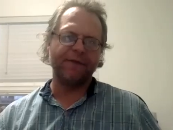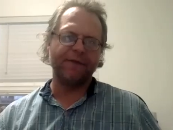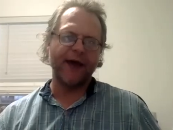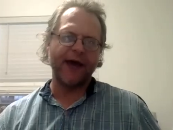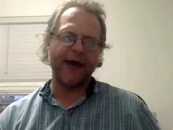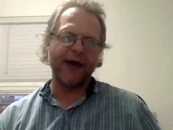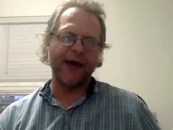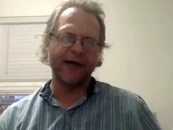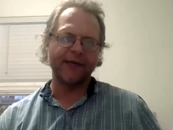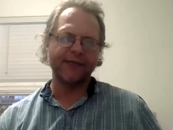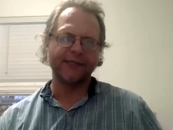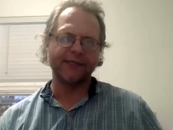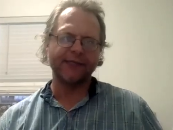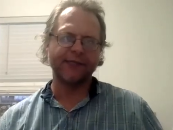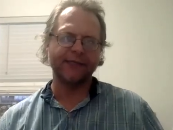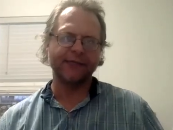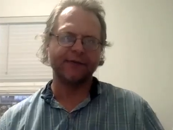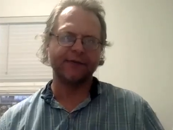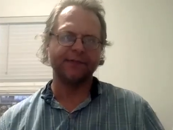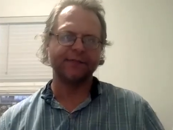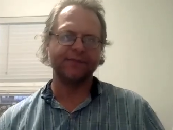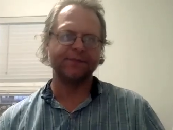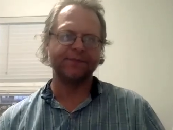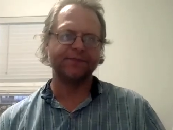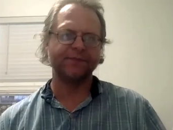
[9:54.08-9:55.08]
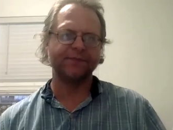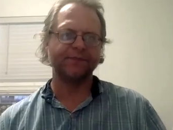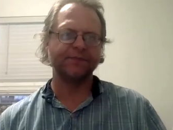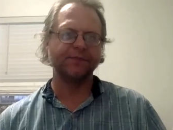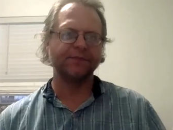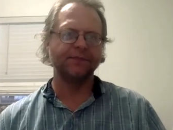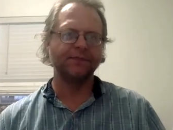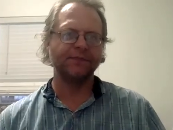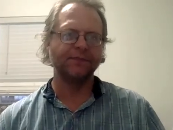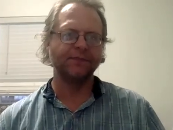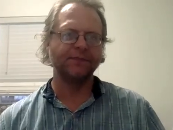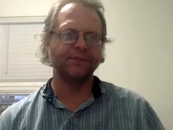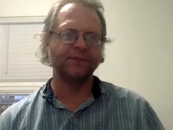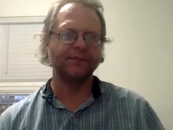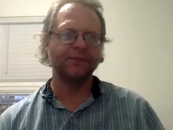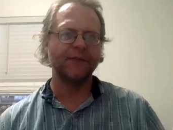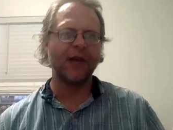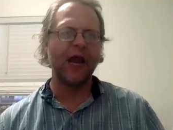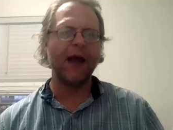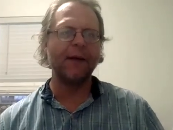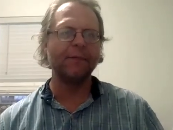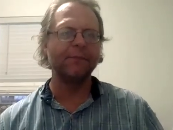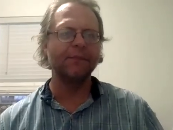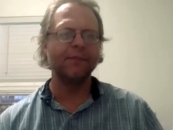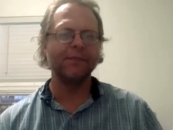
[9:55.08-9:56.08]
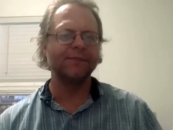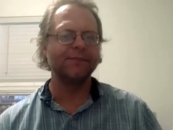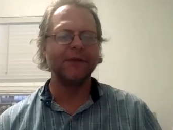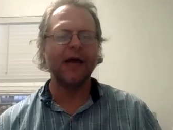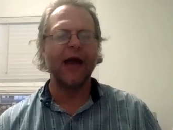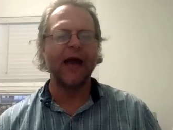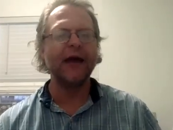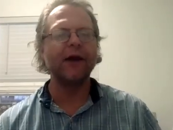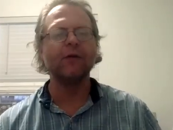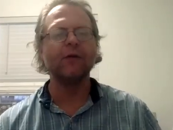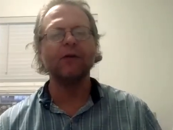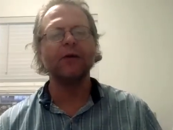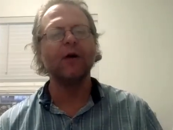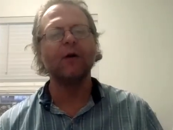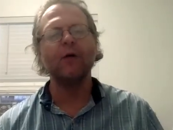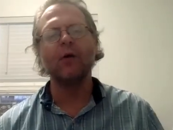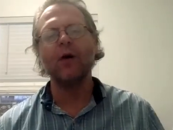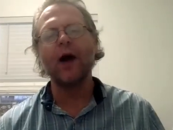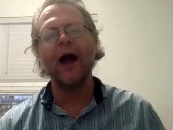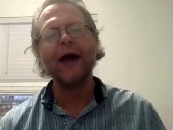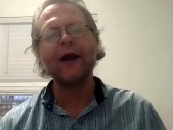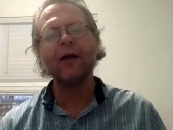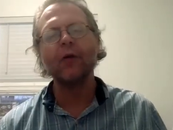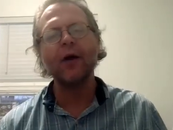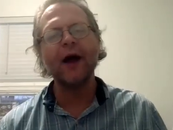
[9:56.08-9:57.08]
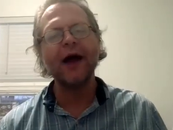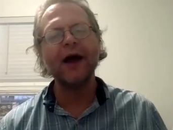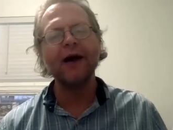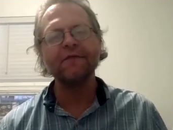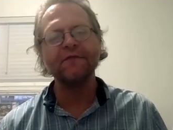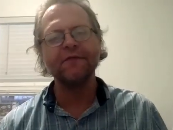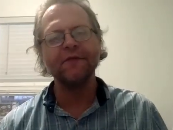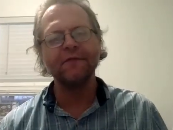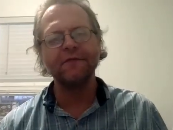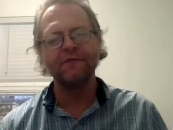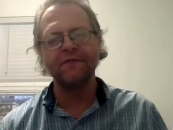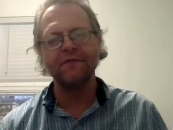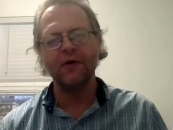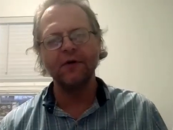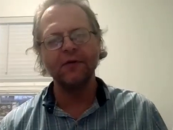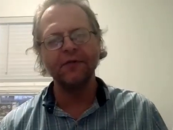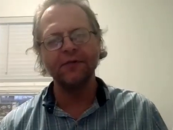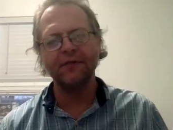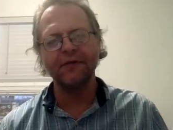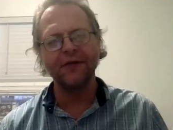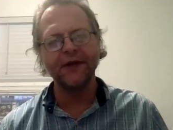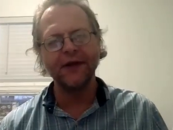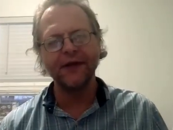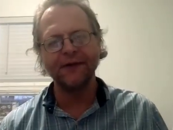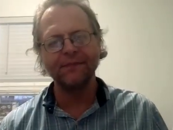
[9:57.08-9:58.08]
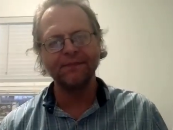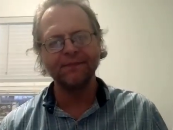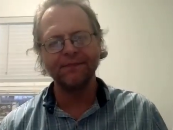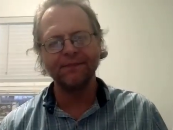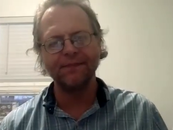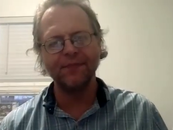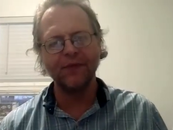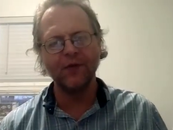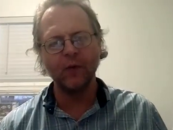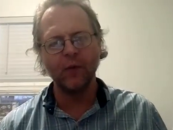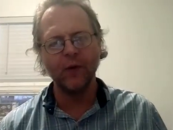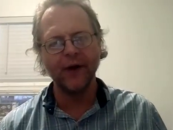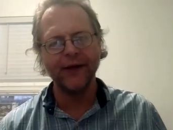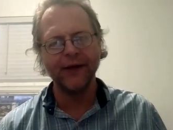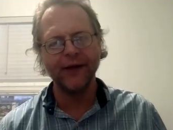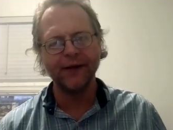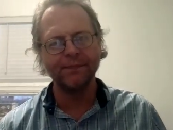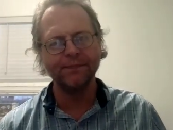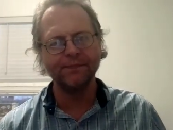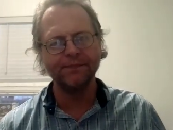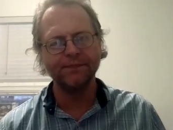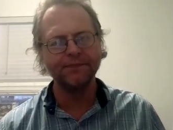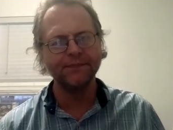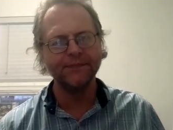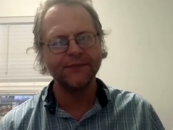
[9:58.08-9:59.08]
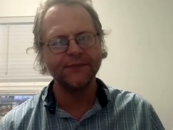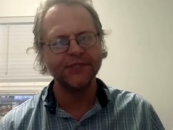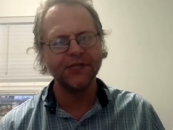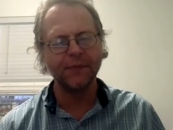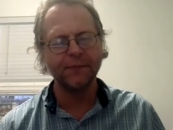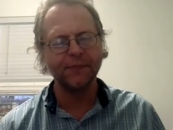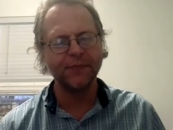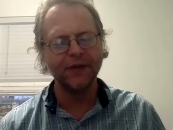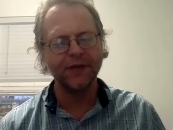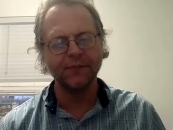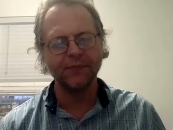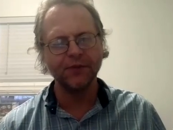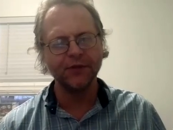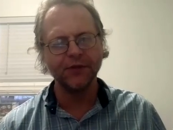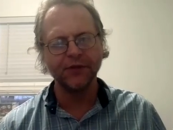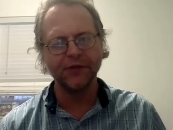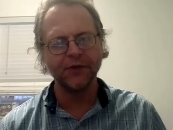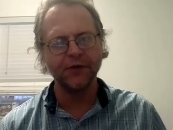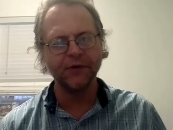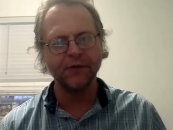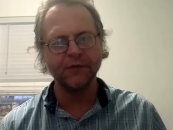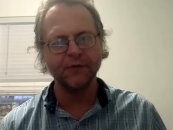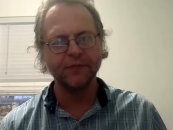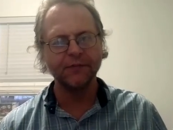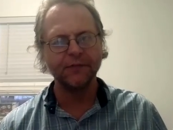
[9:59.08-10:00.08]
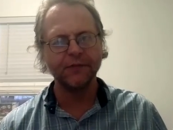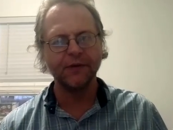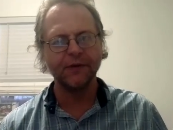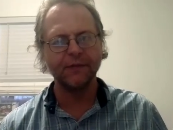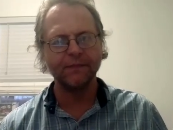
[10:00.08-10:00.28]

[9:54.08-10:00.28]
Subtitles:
that I don't know. I don't have the phone thing the way some people do.